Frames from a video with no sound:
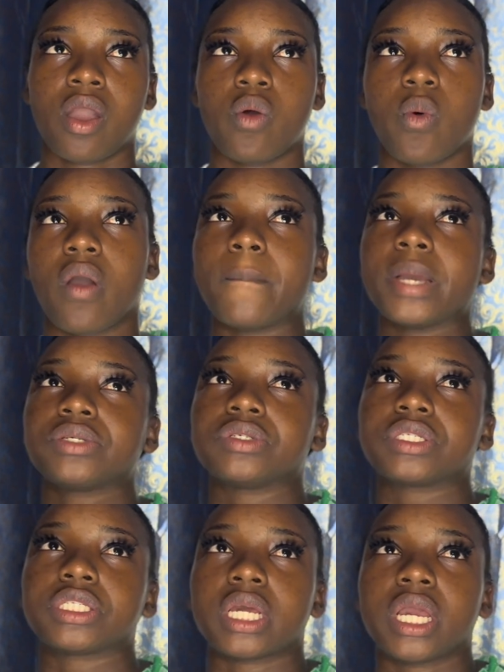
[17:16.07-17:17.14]
to make sure,
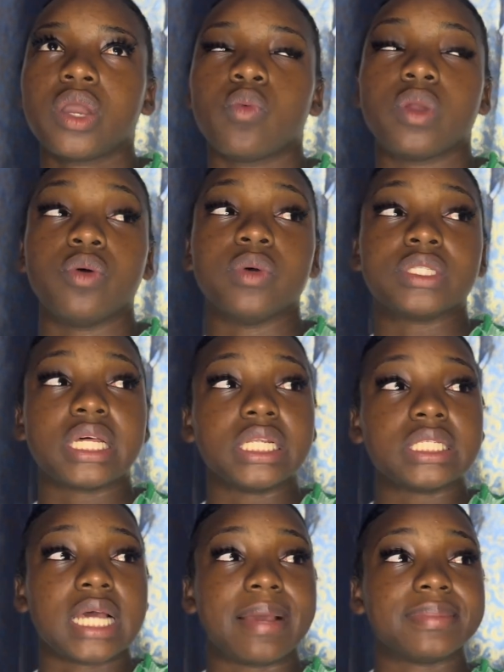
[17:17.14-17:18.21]
say, we do study
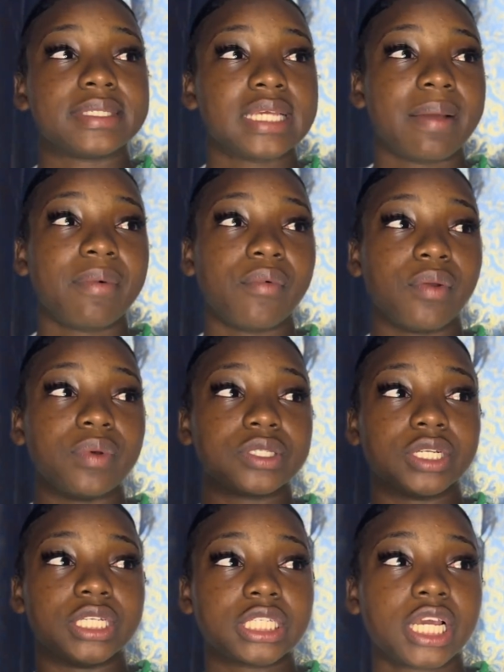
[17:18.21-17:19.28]
timetable, we do
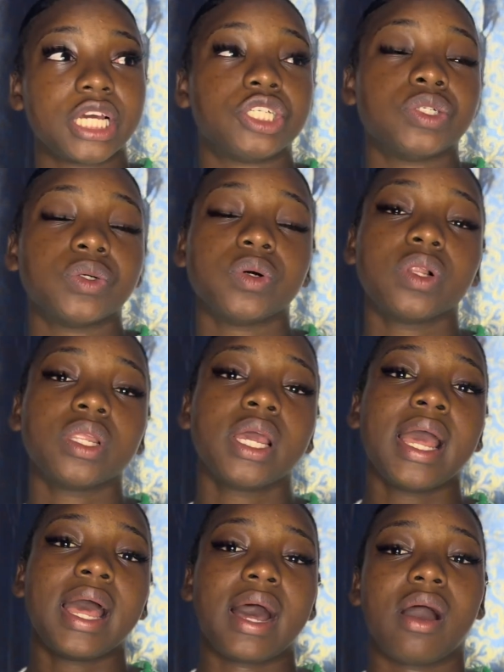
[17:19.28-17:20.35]
study schedule
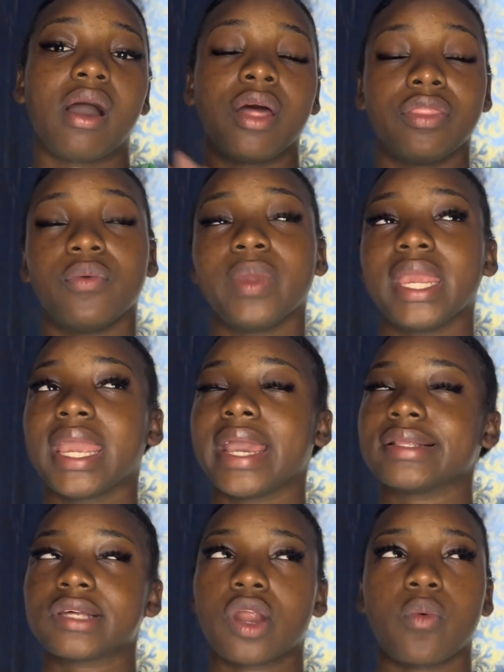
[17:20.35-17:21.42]
on the
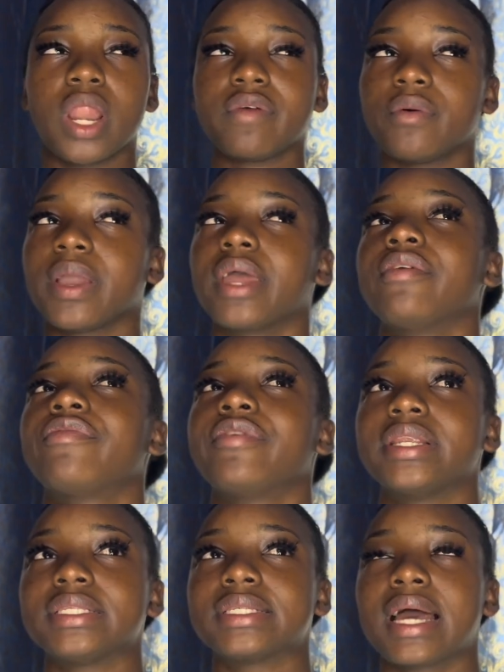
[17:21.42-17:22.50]
weekends or whenever we get the
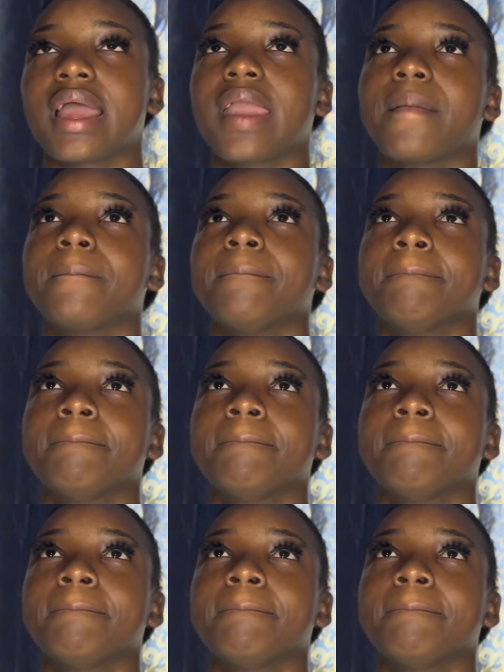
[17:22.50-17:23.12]
free time.